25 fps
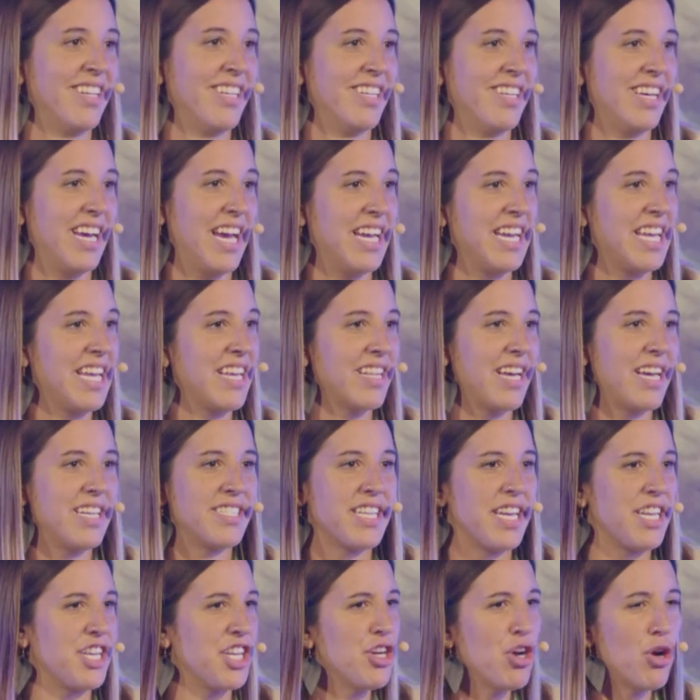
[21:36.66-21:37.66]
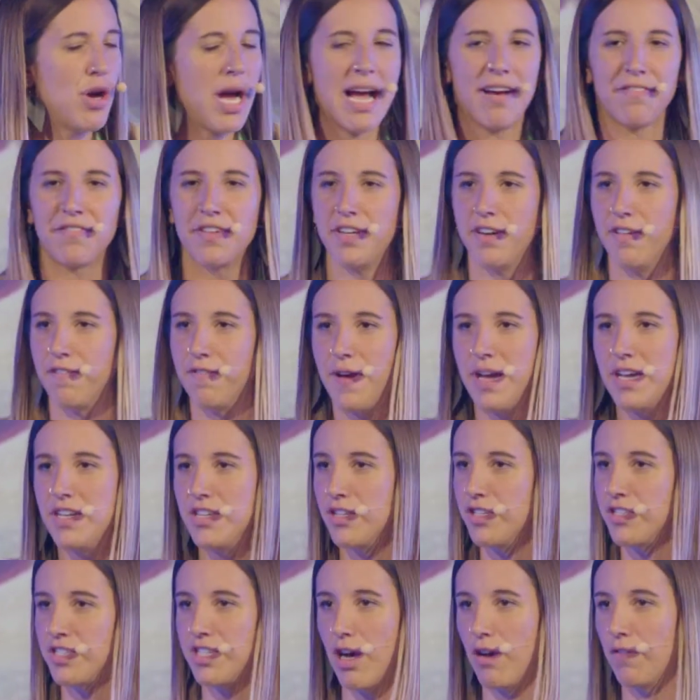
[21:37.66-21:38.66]
And Eli said, You don't have to defend
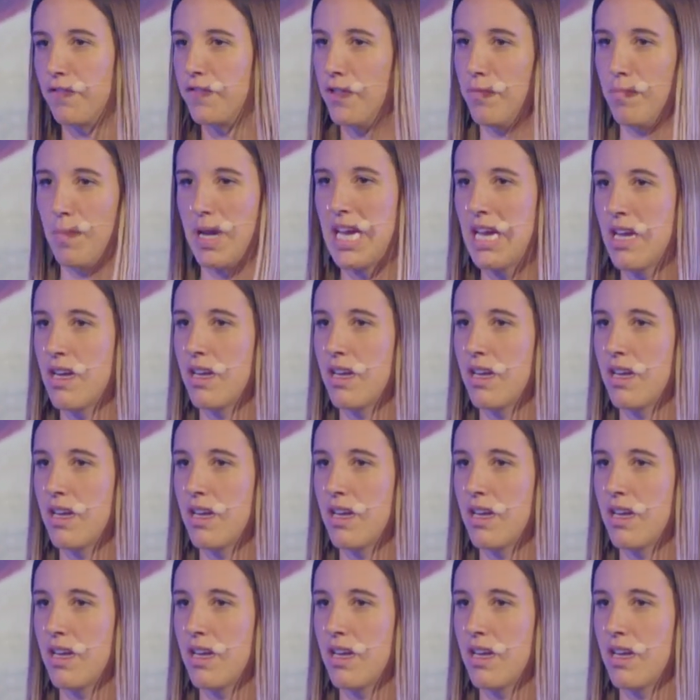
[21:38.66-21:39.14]
yourself to me.